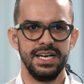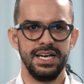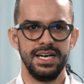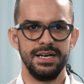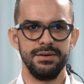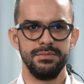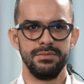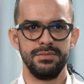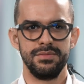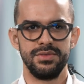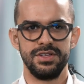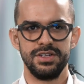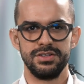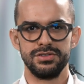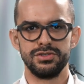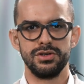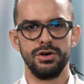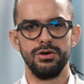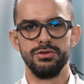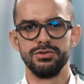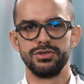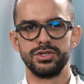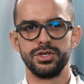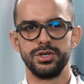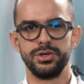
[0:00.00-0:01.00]
there's
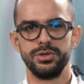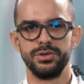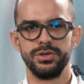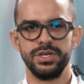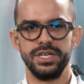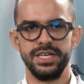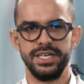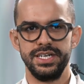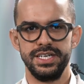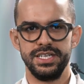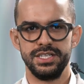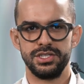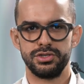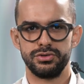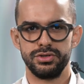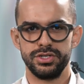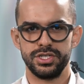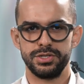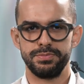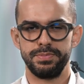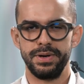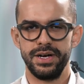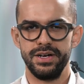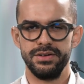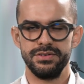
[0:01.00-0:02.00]
also a
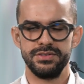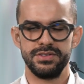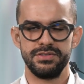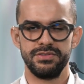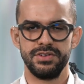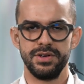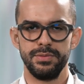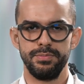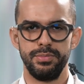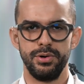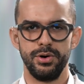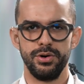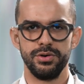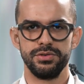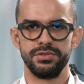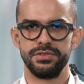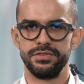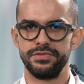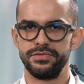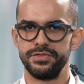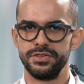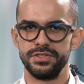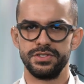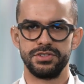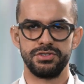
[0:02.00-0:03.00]
transparency report.
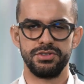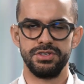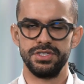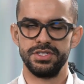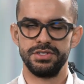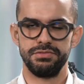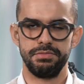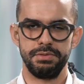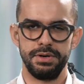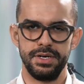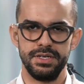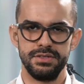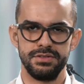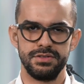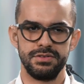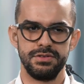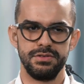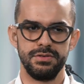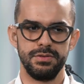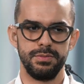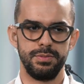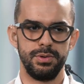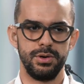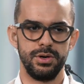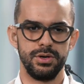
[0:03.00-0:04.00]
The first
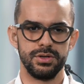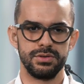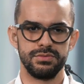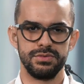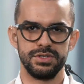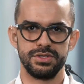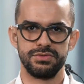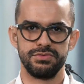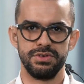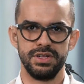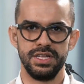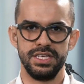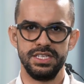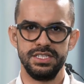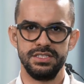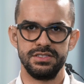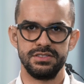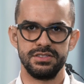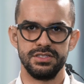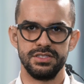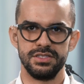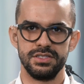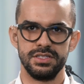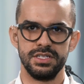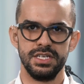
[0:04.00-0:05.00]
transparency report was
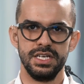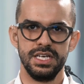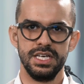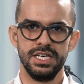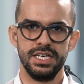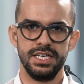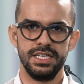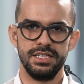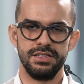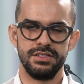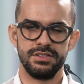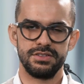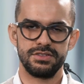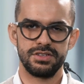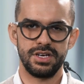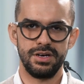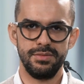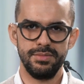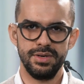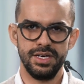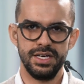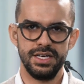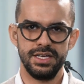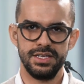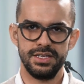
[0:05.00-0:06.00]
released in the
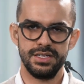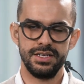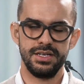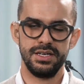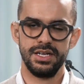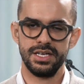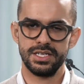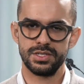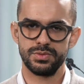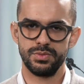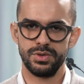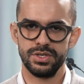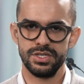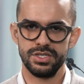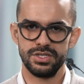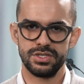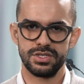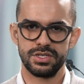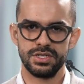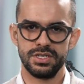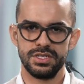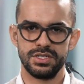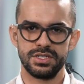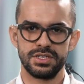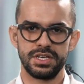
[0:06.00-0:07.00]
summer, and the next one
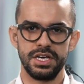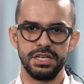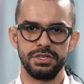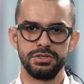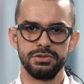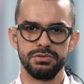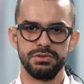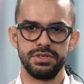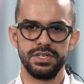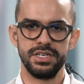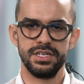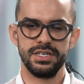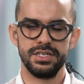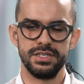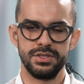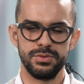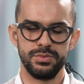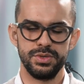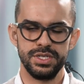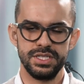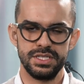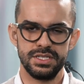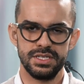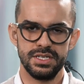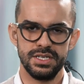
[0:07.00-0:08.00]
is scheduled here in
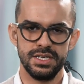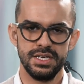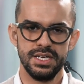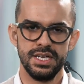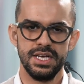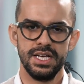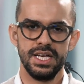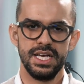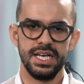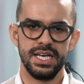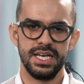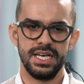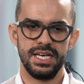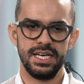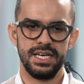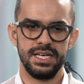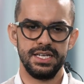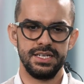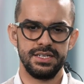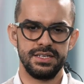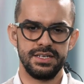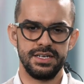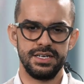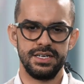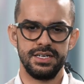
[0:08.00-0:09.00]
the winter.
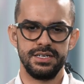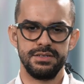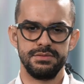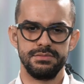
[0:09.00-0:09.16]
And